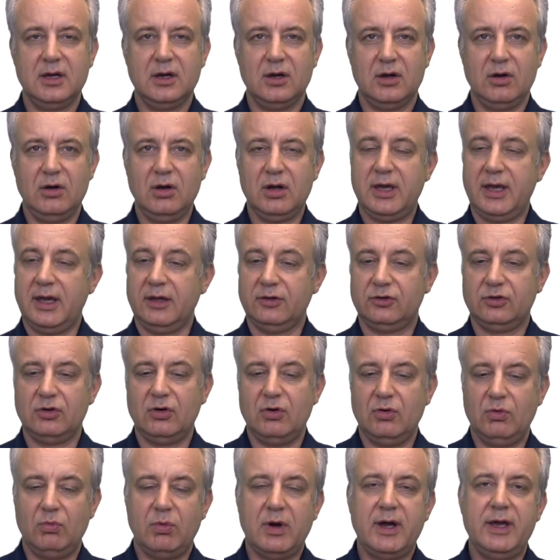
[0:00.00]
Okay,
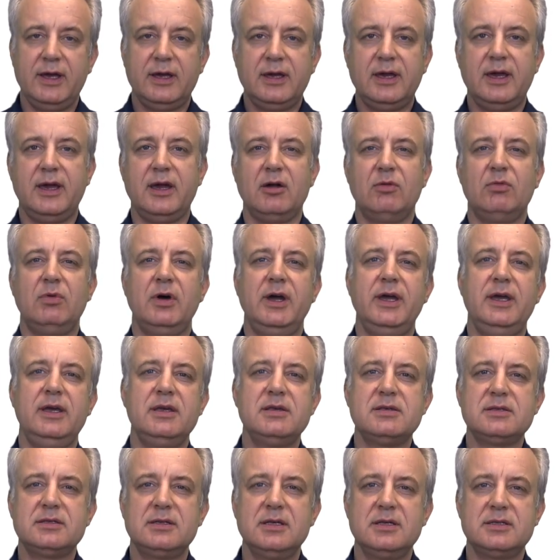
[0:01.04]
so why care? Why
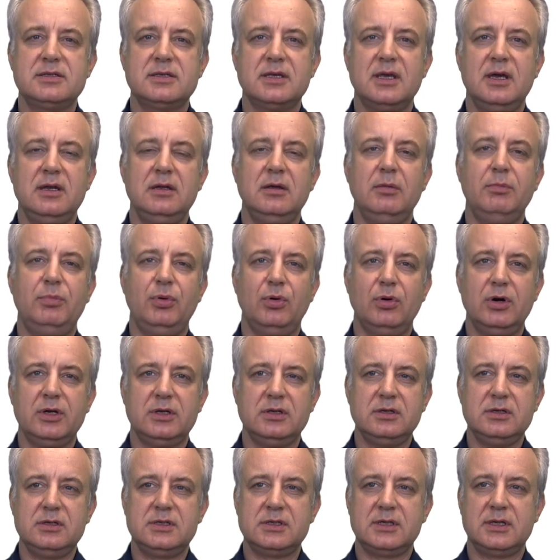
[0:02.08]
is this an
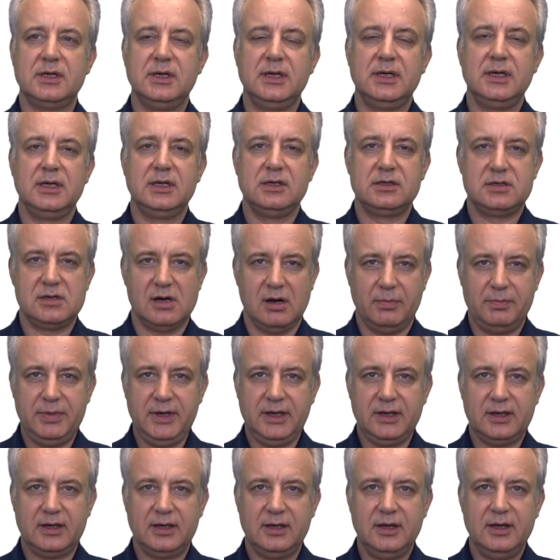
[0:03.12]
important
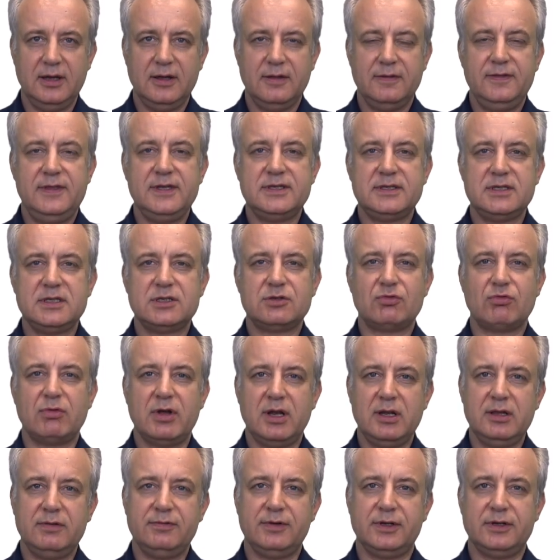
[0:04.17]
topic? This is
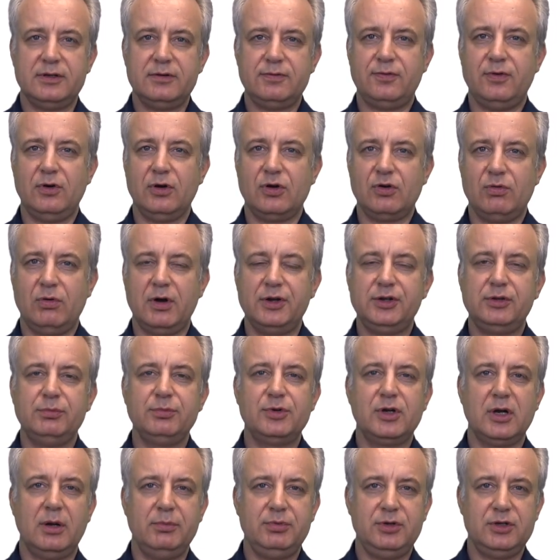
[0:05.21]
relevant for quantum
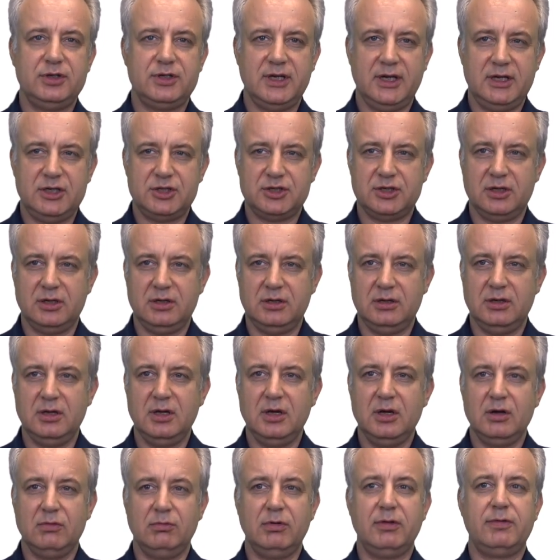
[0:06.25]
computation
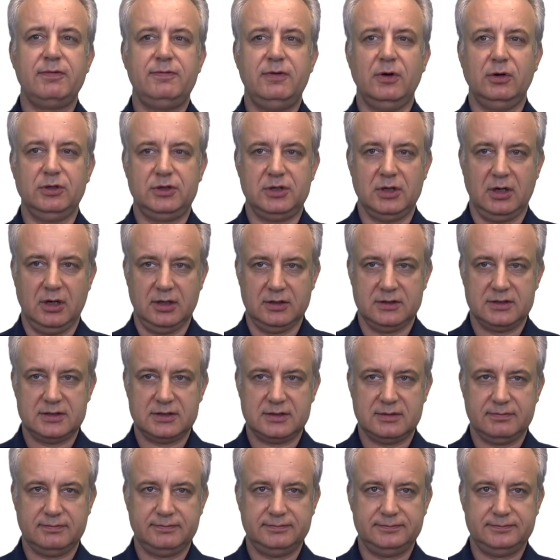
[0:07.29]
with photons.